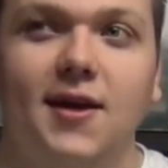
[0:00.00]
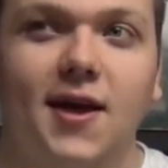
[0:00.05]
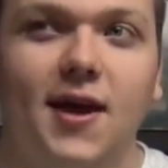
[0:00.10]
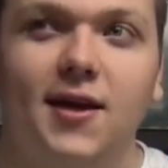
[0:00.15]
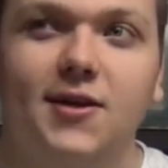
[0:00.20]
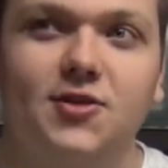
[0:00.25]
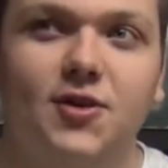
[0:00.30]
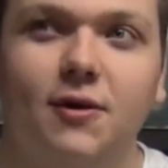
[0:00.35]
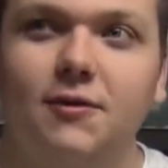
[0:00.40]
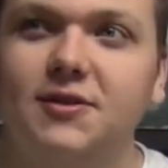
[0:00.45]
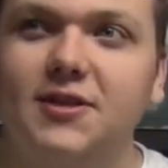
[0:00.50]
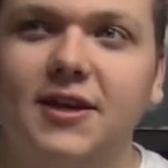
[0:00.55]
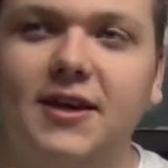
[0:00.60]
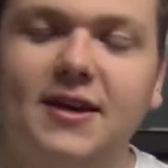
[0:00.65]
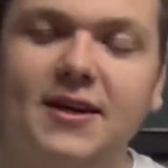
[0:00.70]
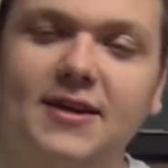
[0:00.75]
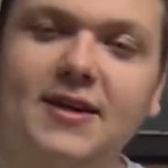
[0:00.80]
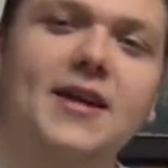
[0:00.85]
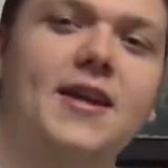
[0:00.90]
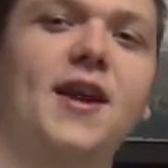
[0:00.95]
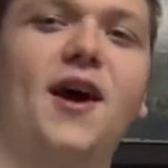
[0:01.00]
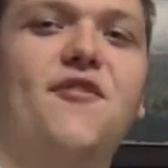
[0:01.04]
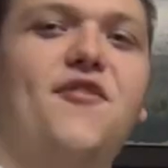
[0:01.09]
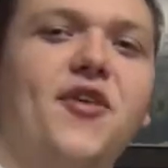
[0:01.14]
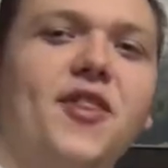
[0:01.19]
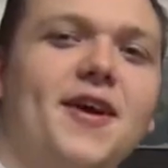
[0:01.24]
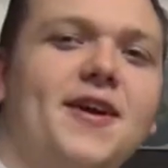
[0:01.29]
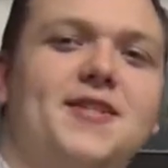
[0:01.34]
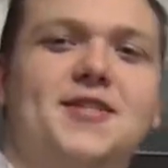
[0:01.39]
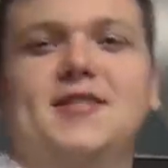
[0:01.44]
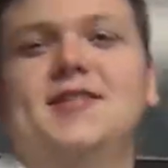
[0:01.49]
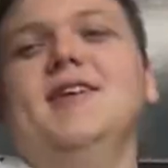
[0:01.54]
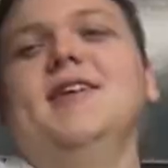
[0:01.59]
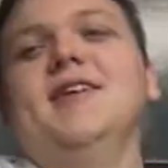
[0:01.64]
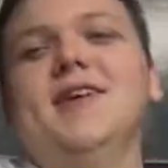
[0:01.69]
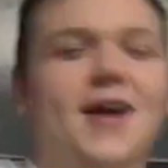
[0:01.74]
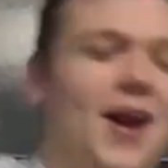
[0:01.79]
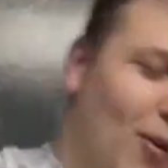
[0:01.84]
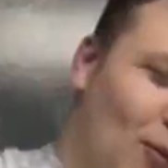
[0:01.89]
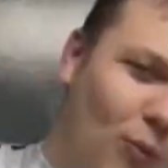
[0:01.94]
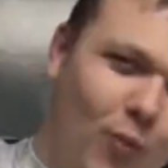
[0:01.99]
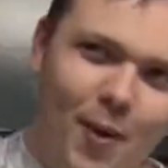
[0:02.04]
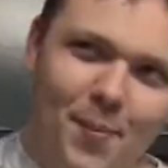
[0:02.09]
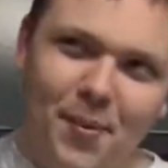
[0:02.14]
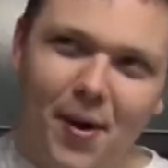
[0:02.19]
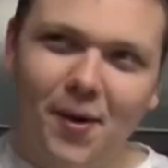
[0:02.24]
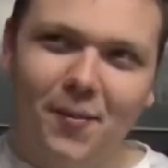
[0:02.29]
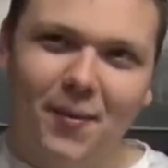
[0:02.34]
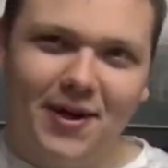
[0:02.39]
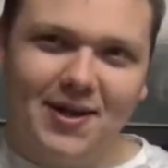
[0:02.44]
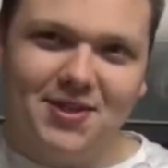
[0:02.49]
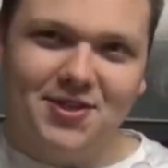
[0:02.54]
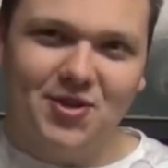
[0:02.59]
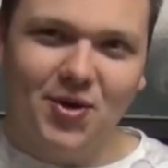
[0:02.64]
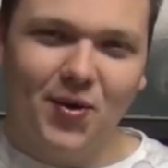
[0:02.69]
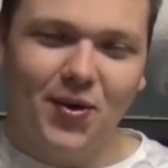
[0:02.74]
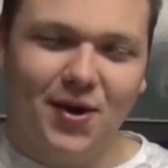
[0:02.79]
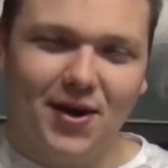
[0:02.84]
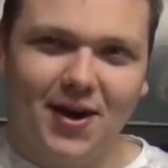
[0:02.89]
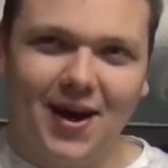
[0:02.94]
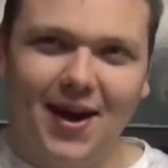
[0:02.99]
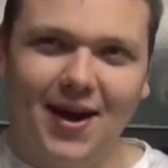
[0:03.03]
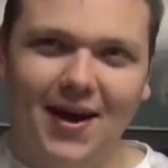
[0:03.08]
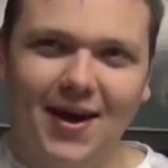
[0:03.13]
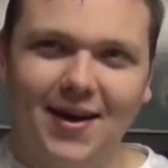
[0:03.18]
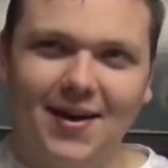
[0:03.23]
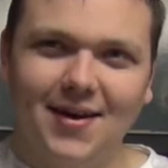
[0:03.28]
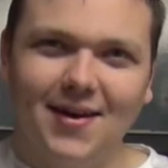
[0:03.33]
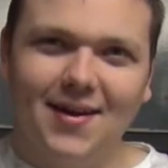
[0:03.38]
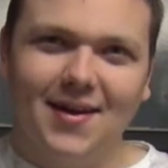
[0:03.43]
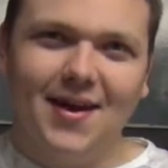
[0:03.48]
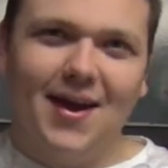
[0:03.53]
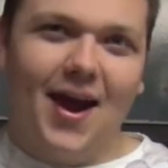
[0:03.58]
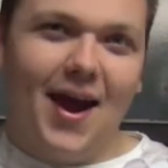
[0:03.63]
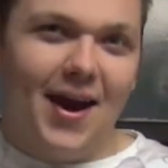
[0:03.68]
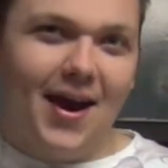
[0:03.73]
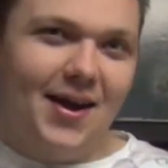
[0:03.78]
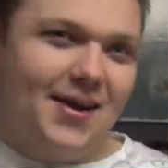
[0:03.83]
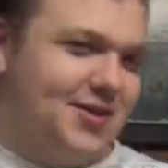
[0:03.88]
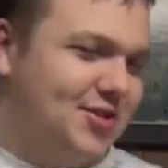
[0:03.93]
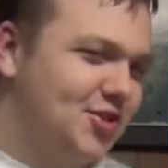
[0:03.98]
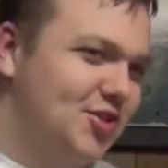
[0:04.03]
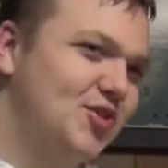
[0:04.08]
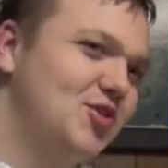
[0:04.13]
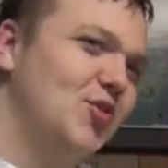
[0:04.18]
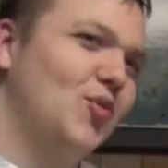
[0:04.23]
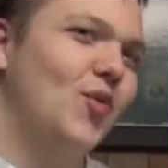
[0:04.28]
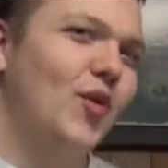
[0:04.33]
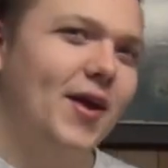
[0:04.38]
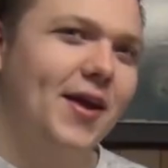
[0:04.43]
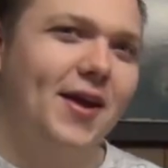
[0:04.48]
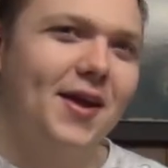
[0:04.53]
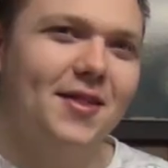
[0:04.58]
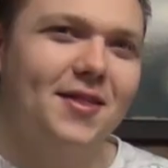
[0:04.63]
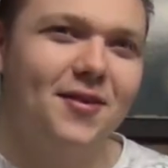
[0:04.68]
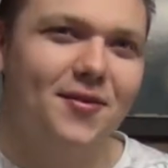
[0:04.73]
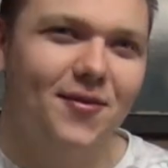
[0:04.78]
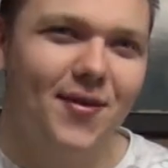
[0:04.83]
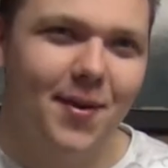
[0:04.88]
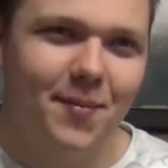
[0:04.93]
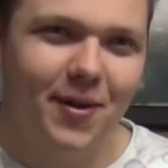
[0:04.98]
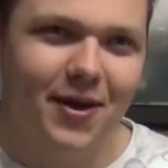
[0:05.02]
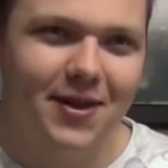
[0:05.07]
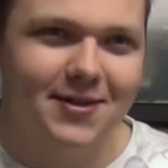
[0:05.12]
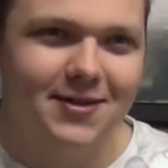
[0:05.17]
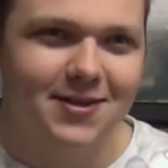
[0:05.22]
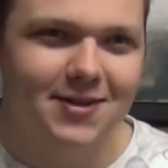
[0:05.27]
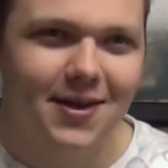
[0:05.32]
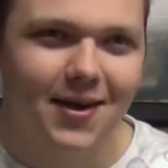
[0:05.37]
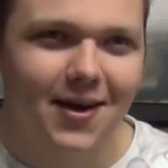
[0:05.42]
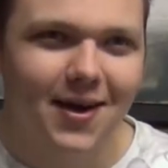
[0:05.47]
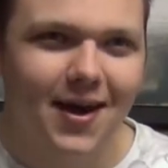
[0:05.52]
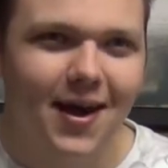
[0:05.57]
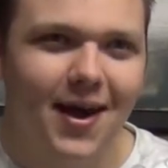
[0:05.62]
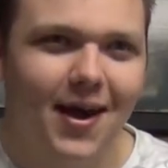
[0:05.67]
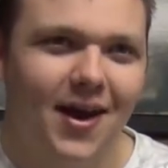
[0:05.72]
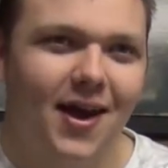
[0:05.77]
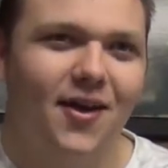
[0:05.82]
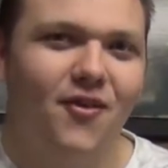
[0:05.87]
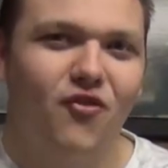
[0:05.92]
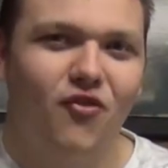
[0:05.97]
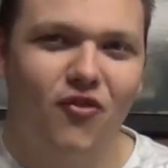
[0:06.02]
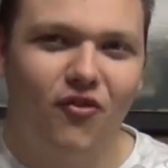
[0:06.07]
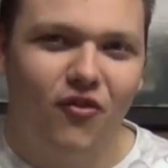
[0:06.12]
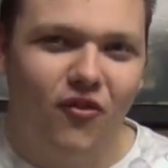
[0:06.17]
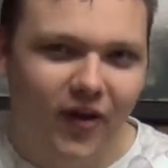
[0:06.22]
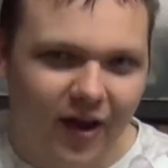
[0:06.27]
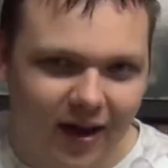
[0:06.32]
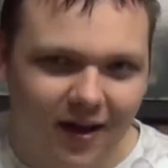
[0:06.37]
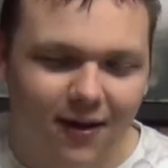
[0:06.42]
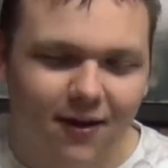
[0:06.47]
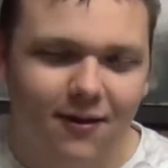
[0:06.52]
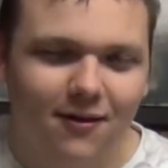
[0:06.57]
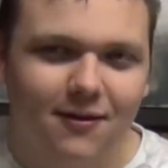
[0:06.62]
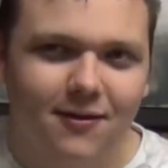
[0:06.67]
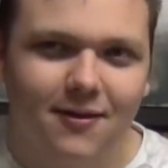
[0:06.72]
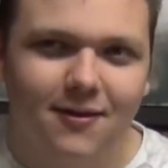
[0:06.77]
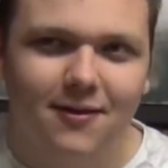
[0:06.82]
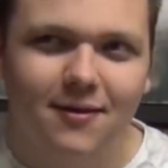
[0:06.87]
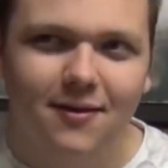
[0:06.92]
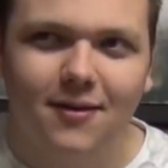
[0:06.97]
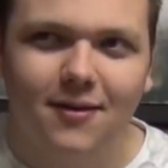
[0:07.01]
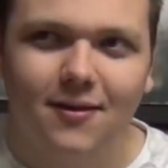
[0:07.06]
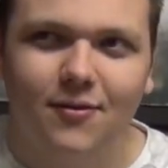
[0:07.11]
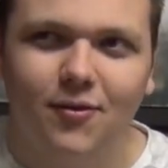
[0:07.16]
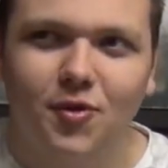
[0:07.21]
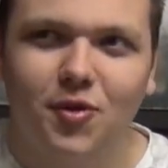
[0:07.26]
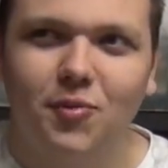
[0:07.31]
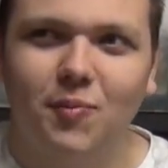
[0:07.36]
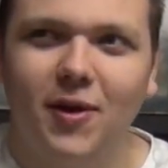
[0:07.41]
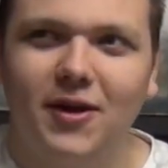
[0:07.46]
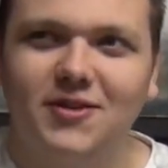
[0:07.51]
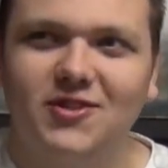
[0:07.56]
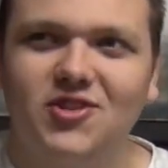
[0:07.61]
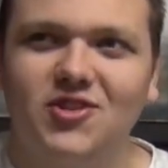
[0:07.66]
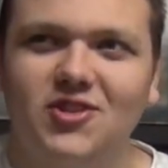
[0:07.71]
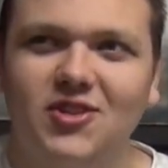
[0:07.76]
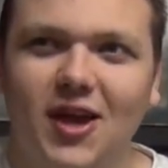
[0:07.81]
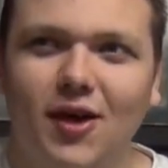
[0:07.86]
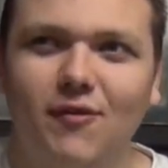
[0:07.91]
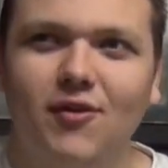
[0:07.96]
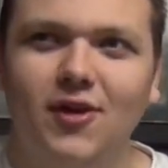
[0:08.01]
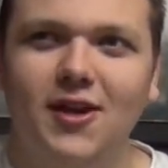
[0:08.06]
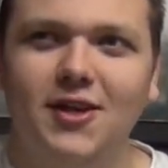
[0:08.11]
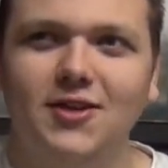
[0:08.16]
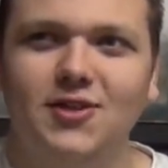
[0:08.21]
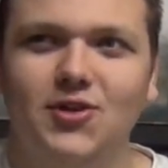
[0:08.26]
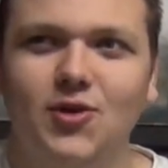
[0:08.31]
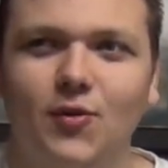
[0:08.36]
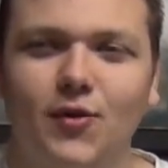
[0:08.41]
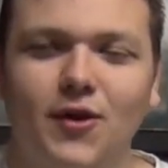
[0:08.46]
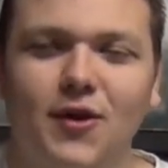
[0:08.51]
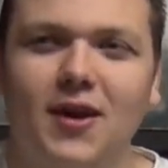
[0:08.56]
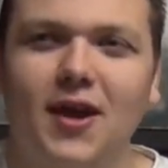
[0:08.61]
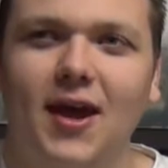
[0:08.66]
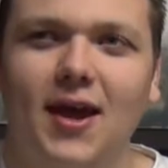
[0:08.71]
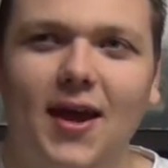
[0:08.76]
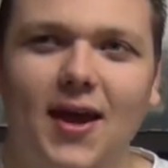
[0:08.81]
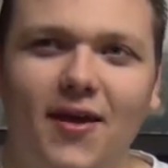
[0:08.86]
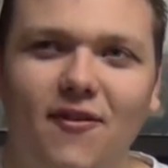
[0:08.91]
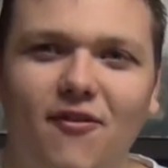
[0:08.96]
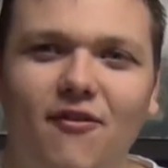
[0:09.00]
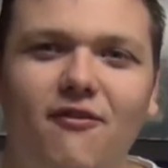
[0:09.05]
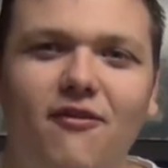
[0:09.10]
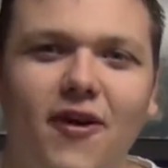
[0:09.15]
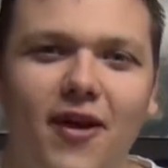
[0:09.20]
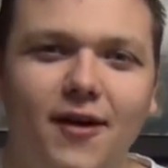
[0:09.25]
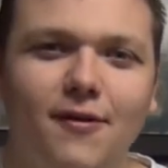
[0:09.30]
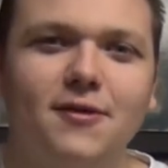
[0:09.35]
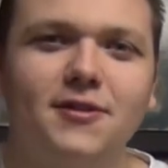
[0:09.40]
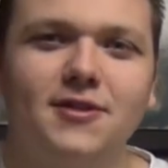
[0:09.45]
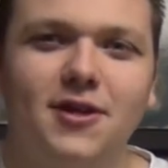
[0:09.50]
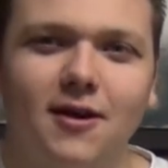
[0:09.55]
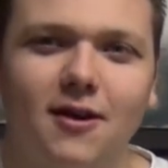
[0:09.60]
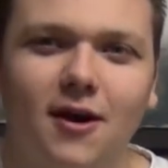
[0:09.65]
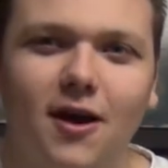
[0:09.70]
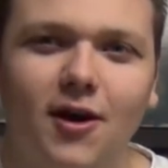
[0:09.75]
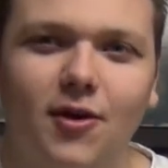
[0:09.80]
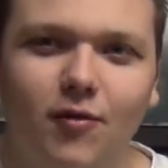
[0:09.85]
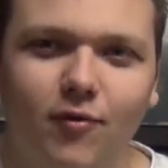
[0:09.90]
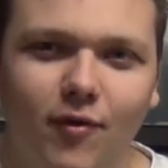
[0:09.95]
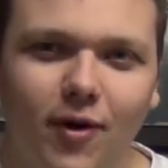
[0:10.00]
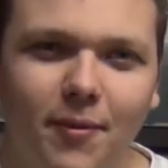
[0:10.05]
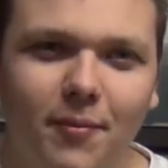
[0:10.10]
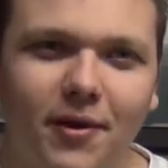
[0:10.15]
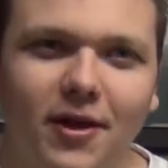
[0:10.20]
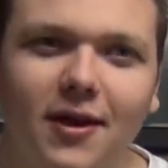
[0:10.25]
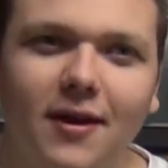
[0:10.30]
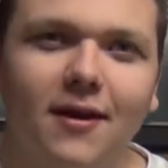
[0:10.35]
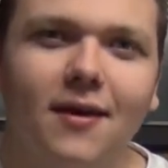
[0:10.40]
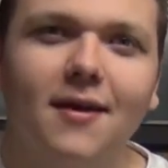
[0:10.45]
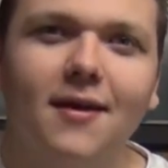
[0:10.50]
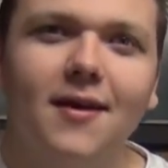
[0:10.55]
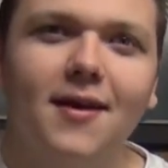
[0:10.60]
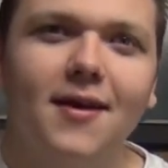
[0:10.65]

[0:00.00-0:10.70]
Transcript: And so I was like, enough of this. And I whip out my sword cane and I swing at the ribbons and I fail with my 70 sword cane. I fail to cut ribbon.